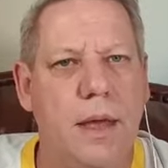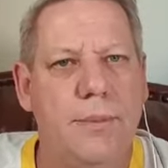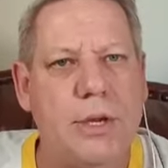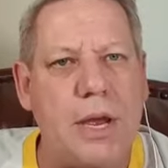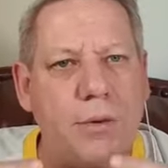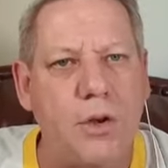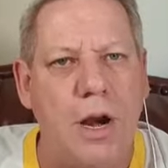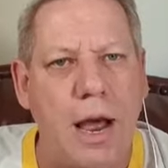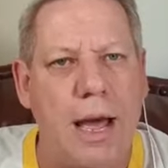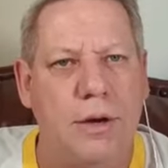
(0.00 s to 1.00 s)
But you have to
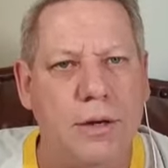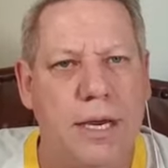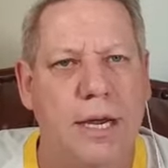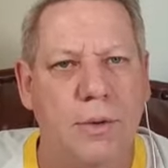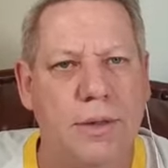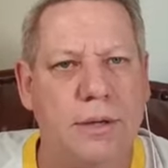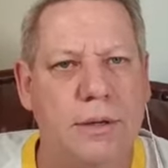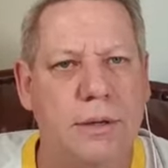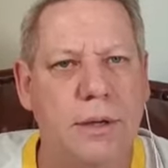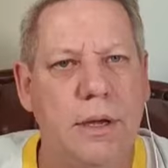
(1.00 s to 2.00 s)
know how to deal with
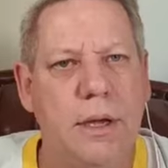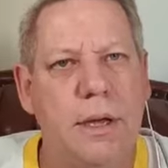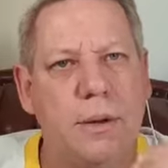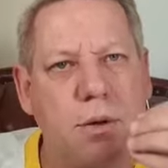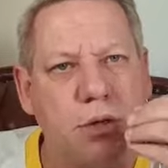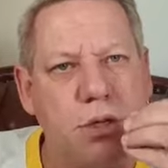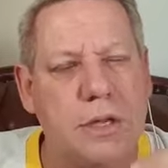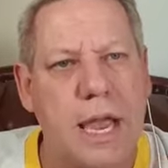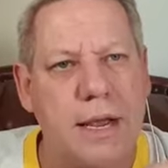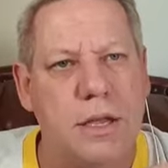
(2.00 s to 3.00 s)
it. Because you
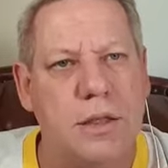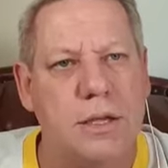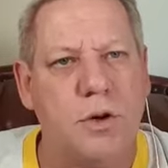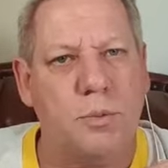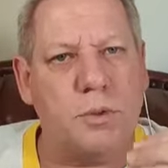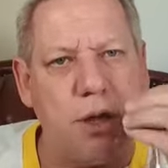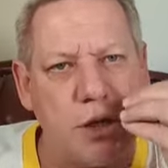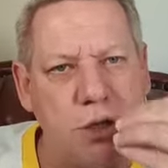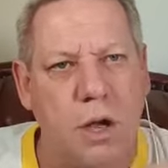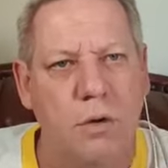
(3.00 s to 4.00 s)
take the scripture,
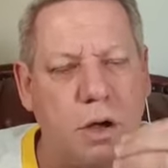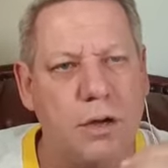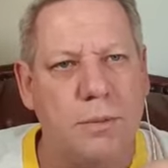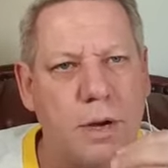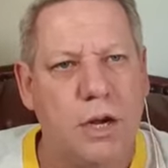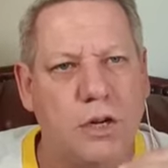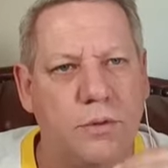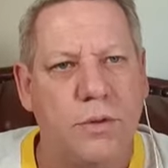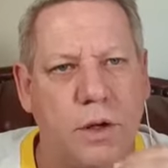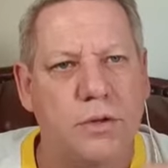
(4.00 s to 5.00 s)
there's no
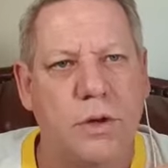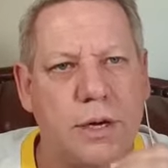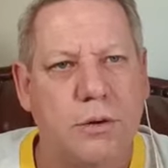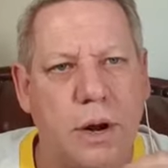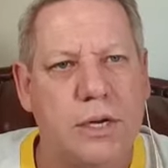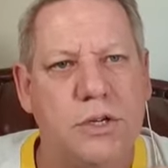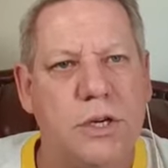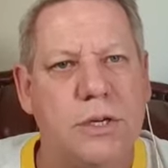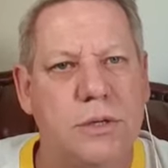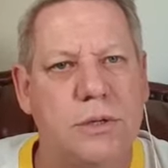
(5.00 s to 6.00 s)
condemnation for those who are in Christ
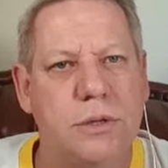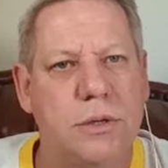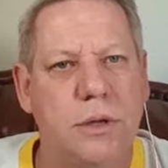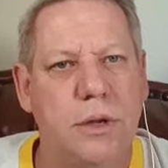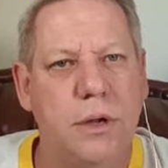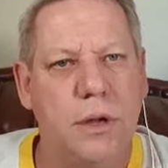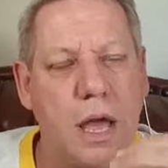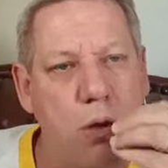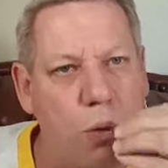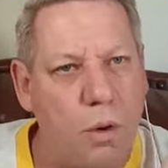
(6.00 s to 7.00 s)
Jesus.
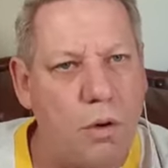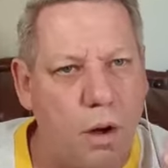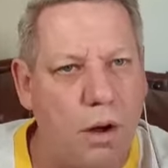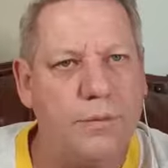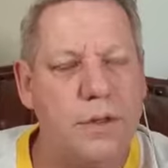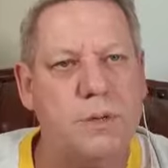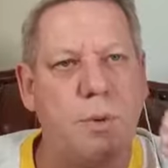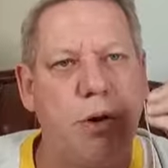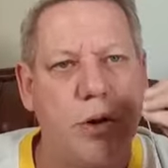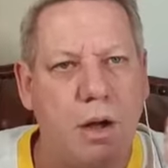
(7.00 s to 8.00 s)
Okay, who walk after the
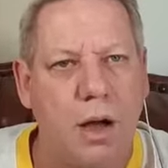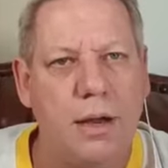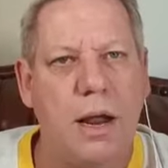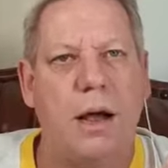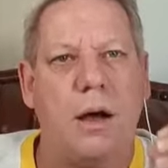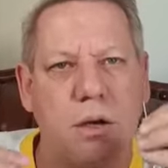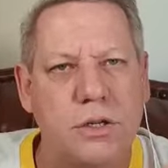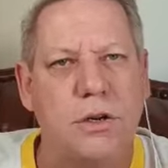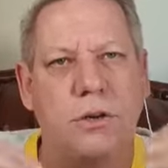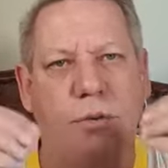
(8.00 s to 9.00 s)
Spirit. God, I
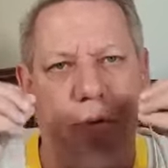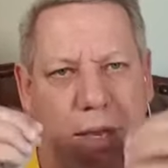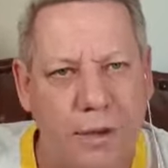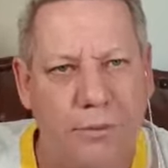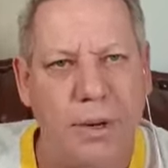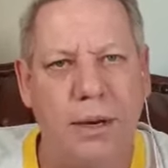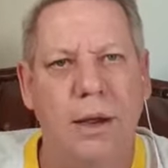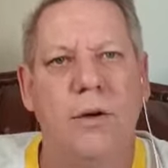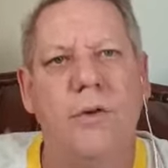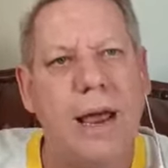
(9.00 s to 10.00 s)
ask you to forgive me
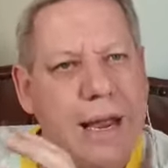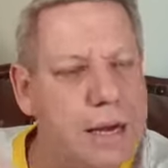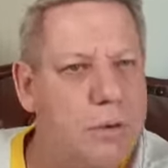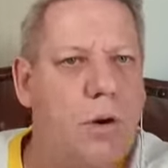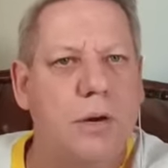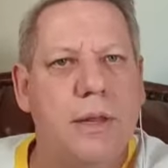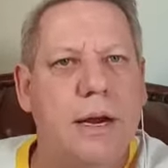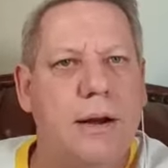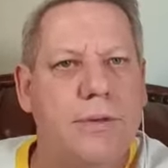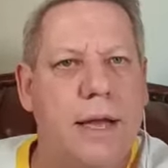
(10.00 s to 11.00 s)
for any wrong that
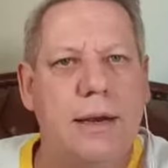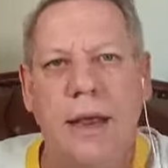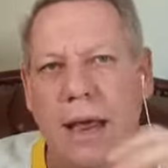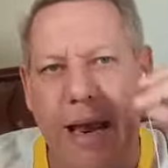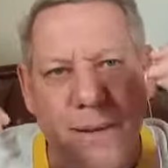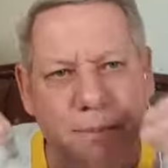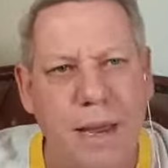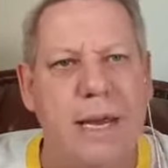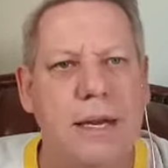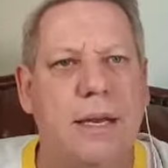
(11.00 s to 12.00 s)
I've done.
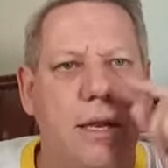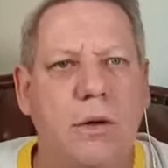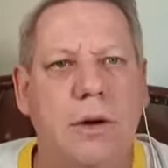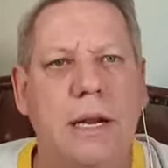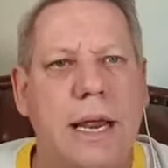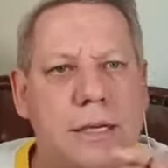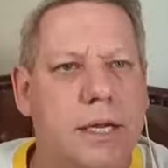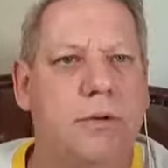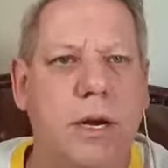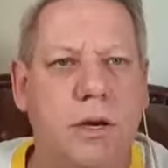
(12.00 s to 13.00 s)
Immediately you're cleansed
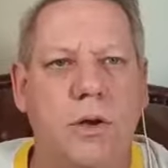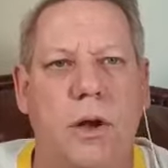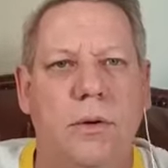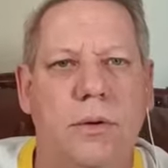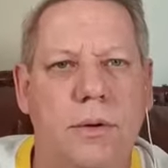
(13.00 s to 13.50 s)
and ready to go.